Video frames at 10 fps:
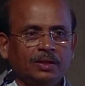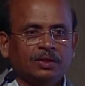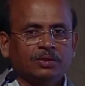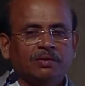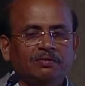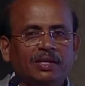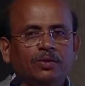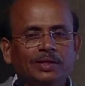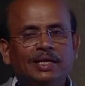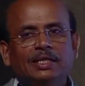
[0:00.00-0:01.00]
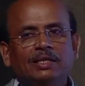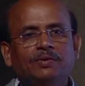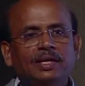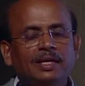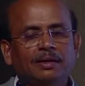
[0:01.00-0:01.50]
So when we are looking at the
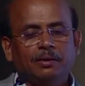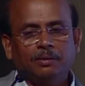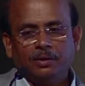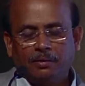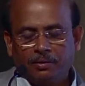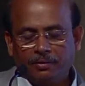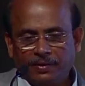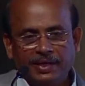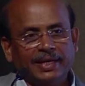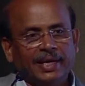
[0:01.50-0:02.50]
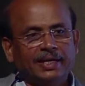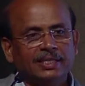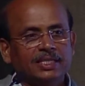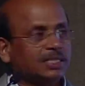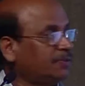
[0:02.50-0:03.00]
flutter
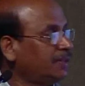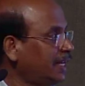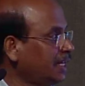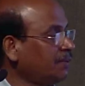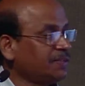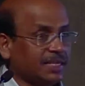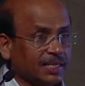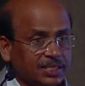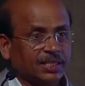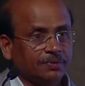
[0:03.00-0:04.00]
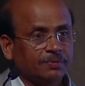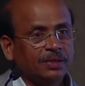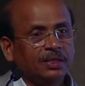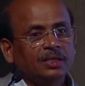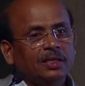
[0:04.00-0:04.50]
characteristics of the aircraft structure,
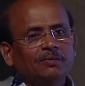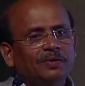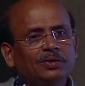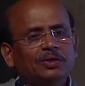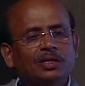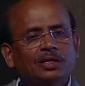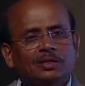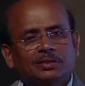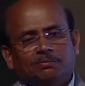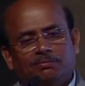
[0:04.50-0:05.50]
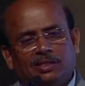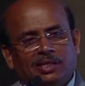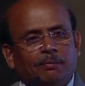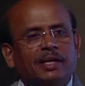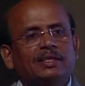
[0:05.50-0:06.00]
we don't
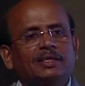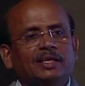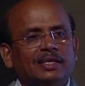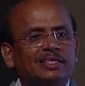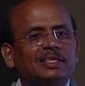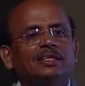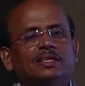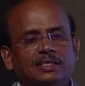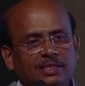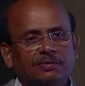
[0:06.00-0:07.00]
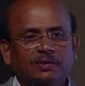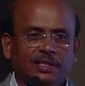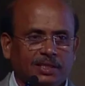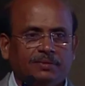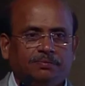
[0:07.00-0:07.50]
combine the engine thing with
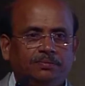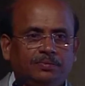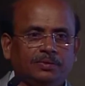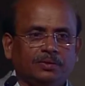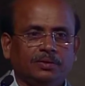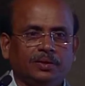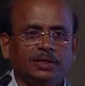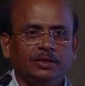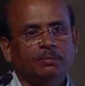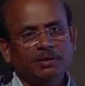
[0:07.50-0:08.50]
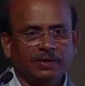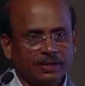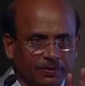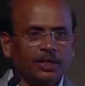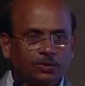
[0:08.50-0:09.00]
that. Okay, but we
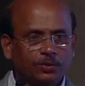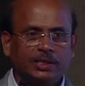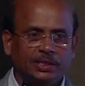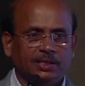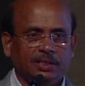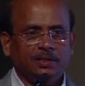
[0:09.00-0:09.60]
definitely look at it.